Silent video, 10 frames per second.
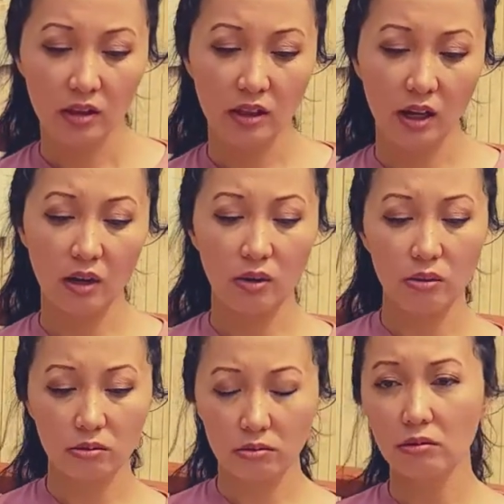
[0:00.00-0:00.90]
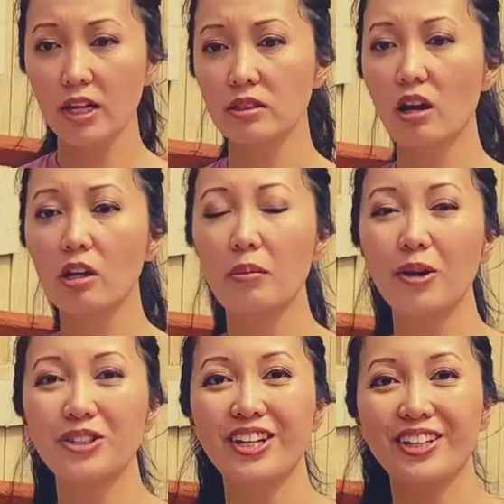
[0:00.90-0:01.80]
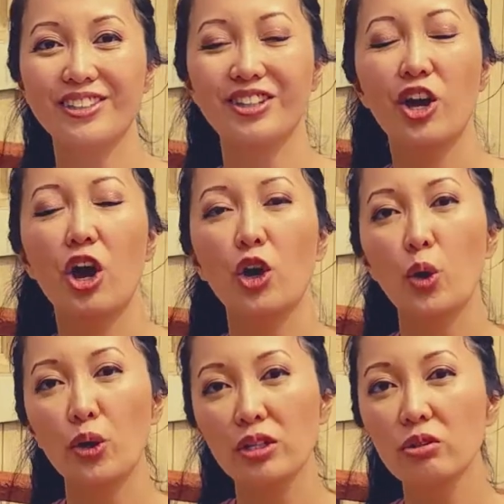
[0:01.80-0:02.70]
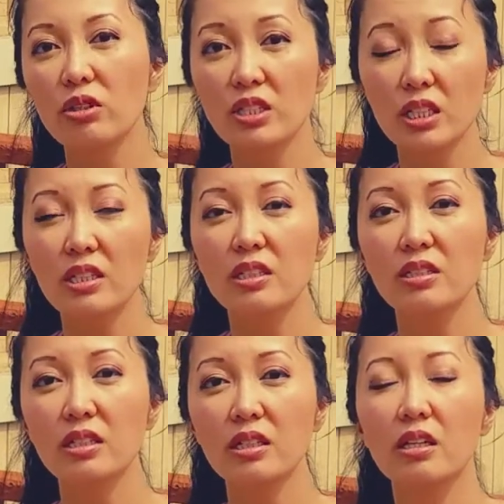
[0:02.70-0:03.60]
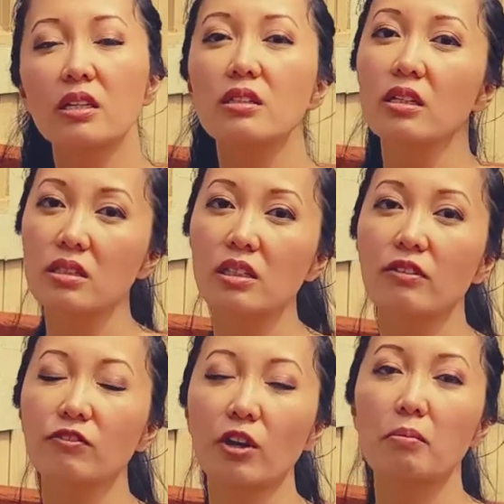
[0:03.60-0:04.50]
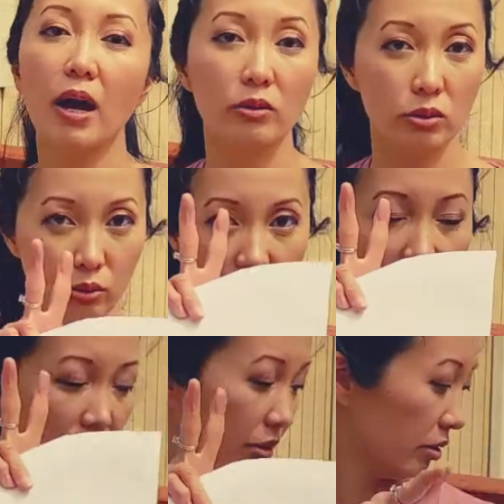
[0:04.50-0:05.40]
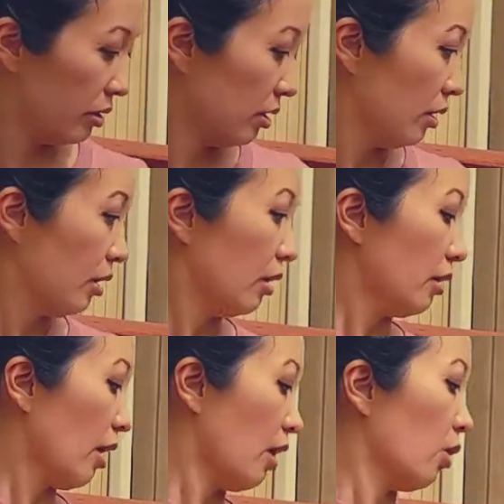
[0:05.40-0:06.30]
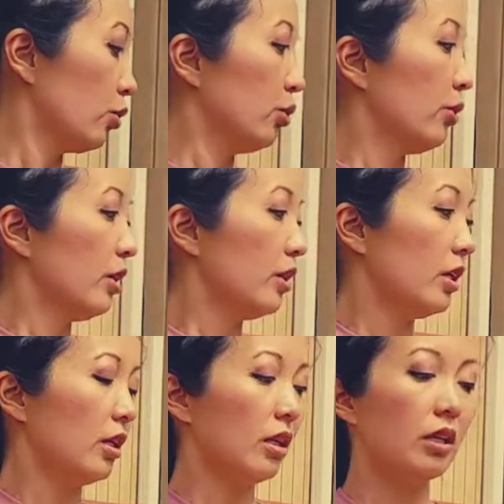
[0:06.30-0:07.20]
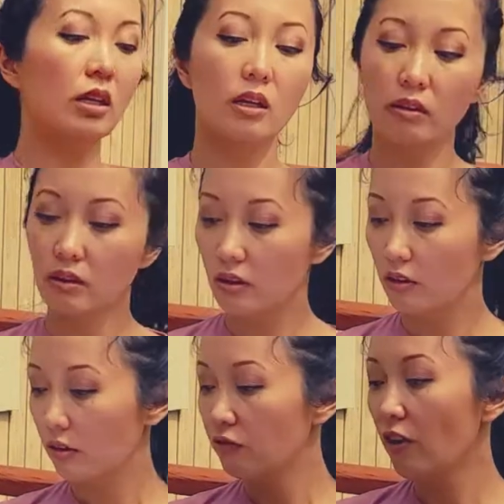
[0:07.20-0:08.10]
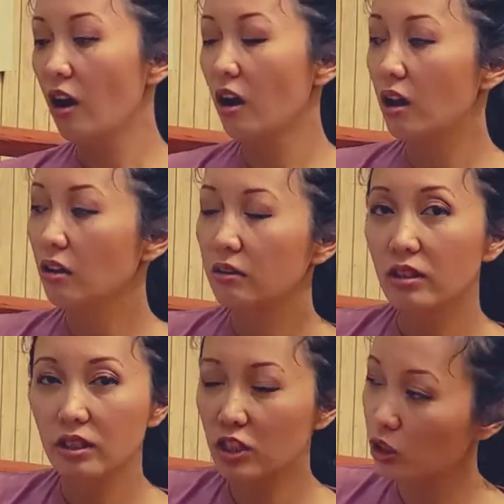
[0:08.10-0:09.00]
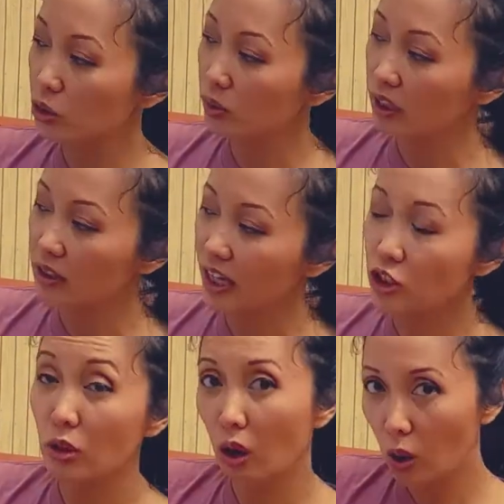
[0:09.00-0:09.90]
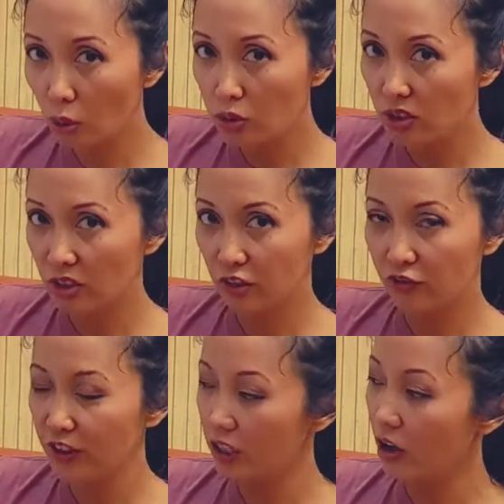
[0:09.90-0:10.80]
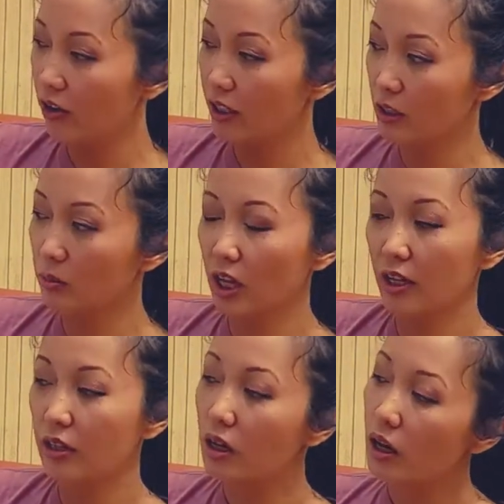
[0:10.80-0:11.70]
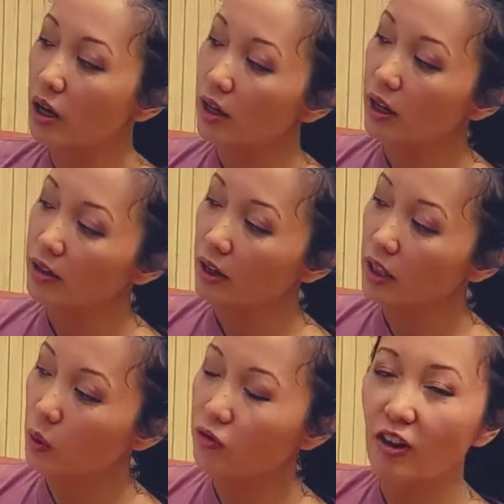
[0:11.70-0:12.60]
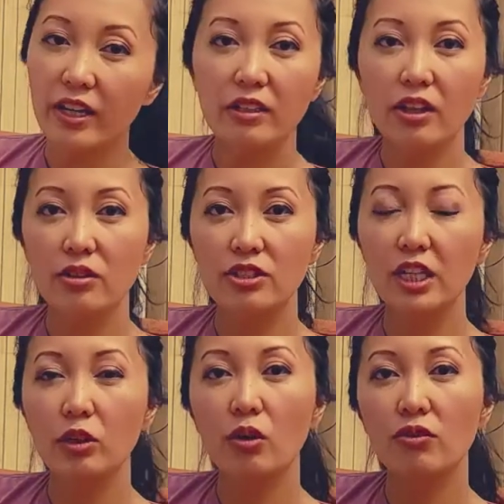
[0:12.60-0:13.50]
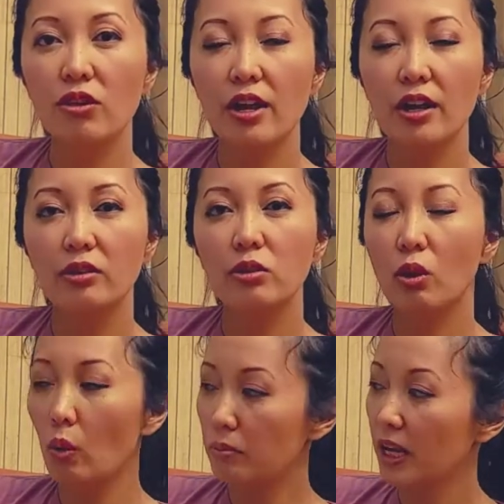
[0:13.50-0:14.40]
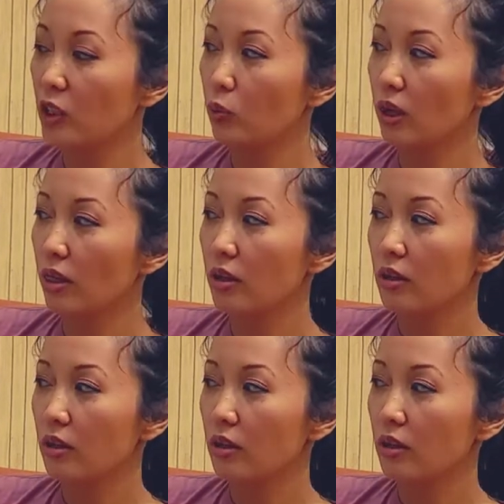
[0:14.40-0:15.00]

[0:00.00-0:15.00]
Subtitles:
Now, let's talk about ticks. According to the CDC, ticks live for about 2 years. Now, during the fall, the ticks usually attach to a host deer to feed on its blood. And then they would find another tick over there to go and mate with.